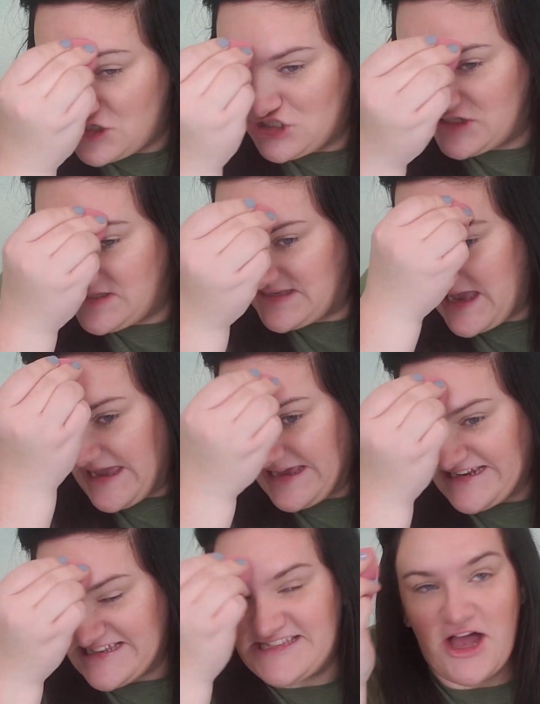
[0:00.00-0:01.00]
just
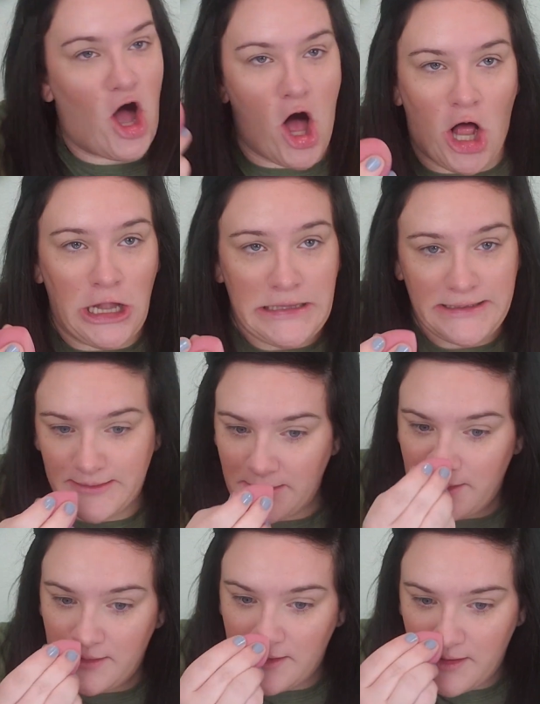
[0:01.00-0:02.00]
saying is all.
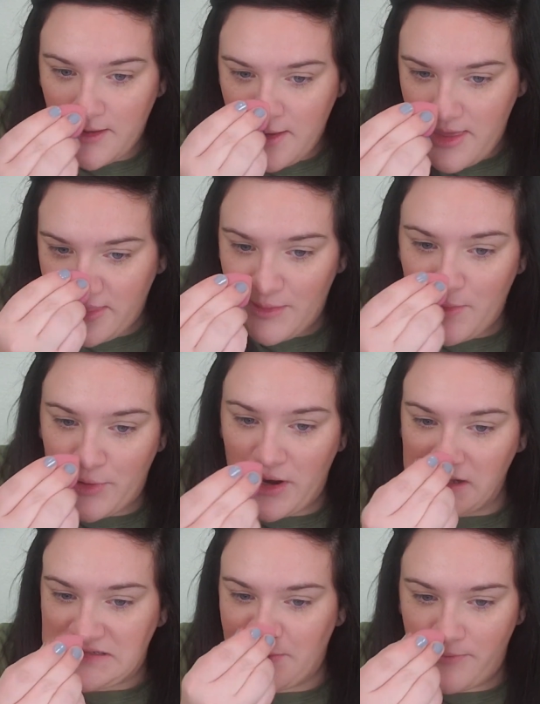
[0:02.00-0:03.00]
I'm gonna put it
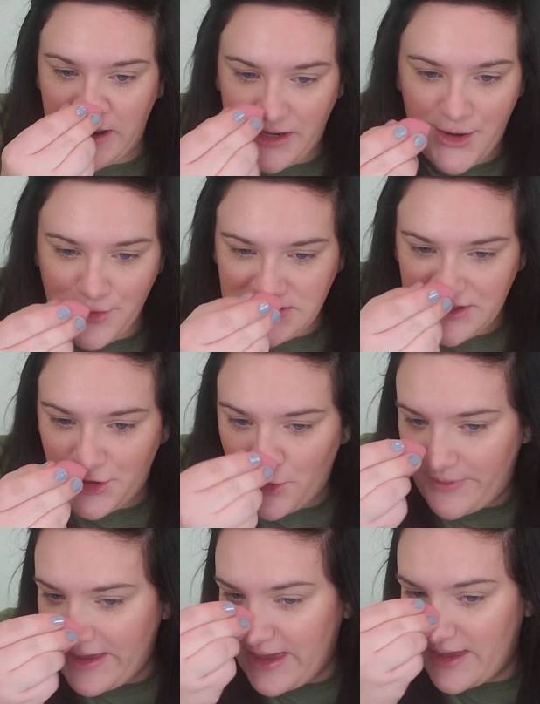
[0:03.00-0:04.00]
on the tip of my nose a little
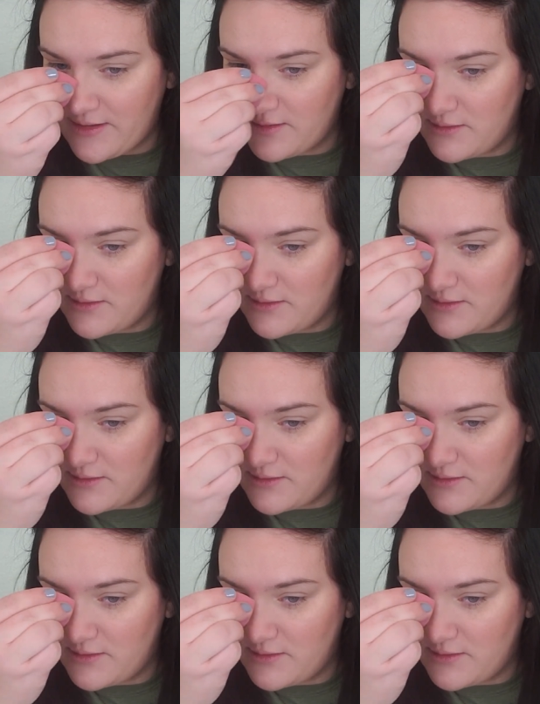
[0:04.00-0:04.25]
bit.